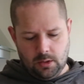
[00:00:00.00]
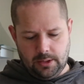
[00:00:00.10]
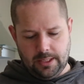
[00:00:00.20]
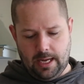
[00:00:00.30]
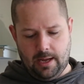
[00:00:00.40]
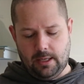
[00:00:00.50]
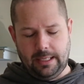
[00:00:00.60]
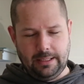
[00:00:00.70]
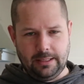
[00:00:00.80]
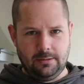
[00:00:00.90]
yeah,
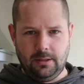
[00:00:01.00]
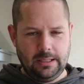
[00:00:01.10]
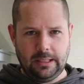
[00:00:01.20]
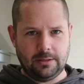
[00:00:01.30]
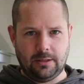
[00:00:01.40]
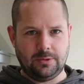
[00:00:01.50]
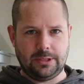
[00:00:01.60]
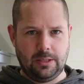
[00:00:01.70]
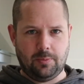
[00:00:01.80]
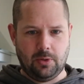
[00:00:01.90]
I don't
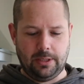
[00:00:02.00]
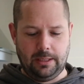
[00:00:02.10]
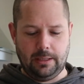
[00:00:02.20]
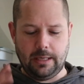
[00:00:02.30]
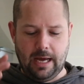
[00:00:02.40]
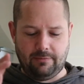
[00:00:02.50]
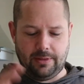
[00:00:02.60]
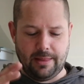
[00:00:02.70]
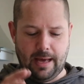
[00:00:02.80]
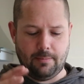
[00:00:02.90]
see the point in
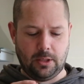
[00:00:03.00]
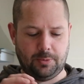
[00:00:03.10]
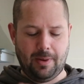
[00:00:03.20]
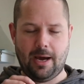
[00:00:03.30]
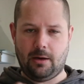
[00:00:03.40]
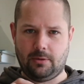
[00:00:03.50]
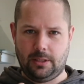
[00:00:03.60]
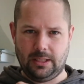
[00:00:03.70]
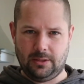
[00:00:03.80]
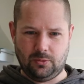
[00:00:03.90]
having that much power
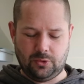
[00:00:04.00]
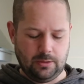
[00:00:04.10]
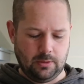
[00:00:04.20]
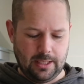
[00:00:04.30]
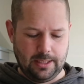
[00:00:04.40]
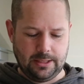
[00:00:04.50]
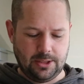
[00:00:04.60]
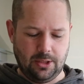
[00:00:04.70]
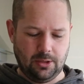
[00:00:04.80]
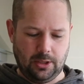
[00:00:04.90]
in a little drill like this.
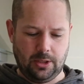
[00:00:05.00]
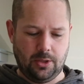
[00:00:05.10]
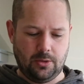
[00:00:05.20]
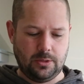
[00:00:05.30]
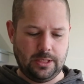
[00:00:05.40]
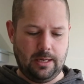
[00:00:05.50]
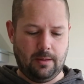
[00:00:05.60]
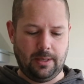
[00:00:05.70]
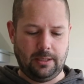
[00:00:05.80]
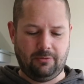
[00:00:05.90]
You're not going to use it.
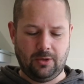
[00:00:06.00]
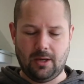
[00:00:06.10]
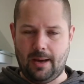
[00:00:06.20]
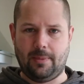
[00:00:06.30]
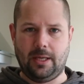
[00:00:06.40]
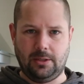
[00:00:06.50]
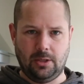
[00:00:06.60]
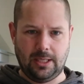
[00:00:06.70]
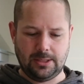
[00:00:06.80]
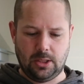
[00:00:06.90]
I mean, if you're like me and you
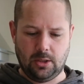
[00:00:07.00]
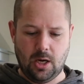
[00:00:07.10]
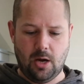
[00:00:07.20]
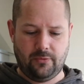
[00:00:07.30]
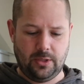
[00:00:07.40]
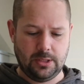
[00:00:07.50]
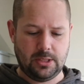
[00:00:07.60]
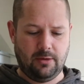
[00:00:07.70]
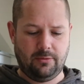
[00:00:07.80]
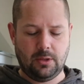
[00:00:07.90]
like to look after your
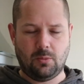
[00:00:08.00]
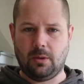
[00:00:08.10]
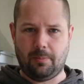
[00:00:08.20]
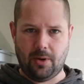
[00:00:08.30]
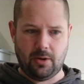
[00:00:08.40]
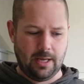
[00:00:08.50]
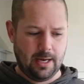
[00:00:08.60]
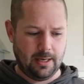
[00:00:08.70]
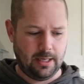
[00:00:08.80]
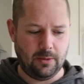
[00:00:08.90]
stuff, you don't want to burn it
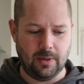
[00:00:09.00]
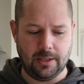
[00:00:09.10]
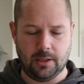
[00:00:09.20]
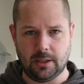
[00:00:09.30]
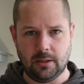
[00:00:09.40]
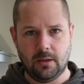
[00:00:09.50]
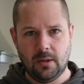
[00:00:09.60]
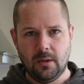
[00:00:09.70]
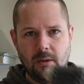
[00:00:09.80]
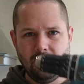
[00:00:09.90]
out anyway. You're going to
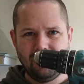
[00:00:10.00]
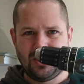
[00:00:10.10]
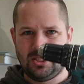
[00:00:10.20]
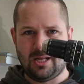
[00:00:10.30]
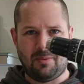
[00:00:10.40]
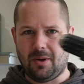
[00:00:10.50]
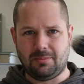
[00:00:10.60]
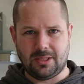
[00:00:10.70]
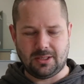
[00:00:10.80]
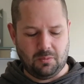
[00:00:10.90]
step
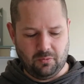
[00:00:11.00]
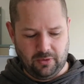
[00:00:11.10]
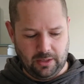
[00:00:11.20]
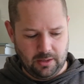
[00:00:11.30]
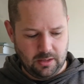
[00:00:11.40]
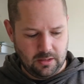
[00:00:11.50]
up to something,